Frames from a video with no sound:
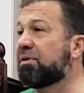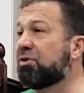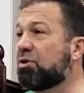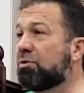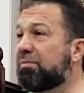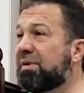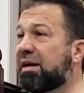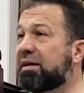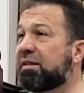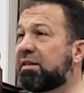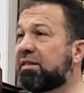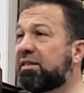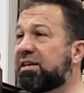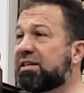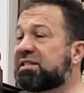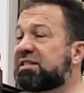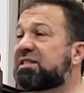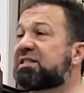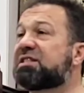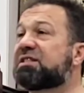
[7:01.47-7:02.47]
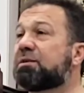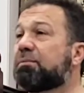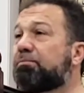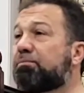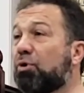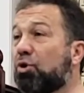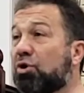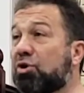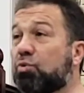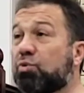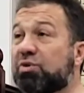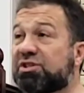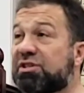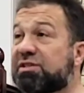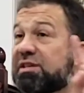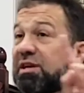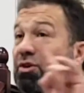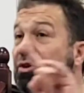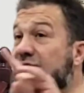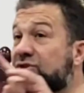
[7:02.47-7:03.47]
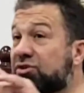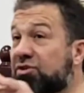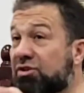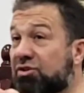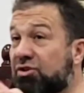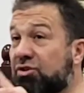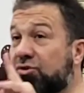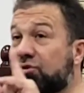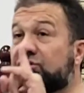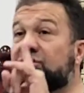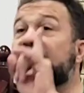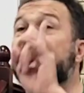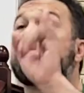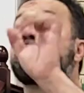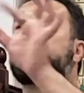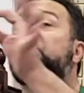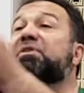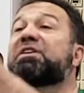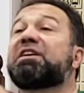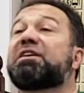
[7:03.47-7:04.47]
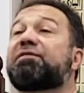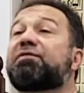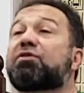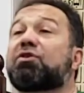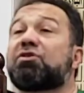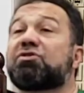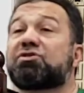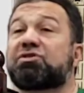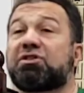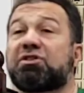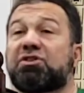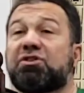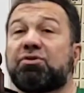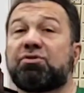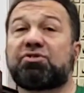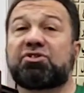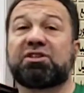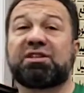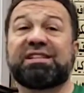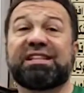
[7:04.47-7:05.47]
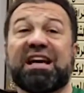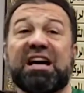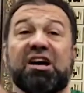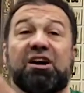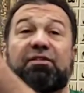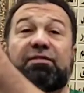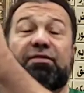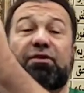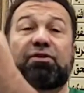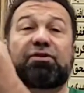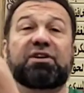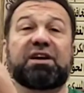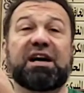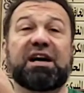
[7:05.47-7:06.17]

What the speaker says: in your mind, this book, which is a constitution, a brief constitution for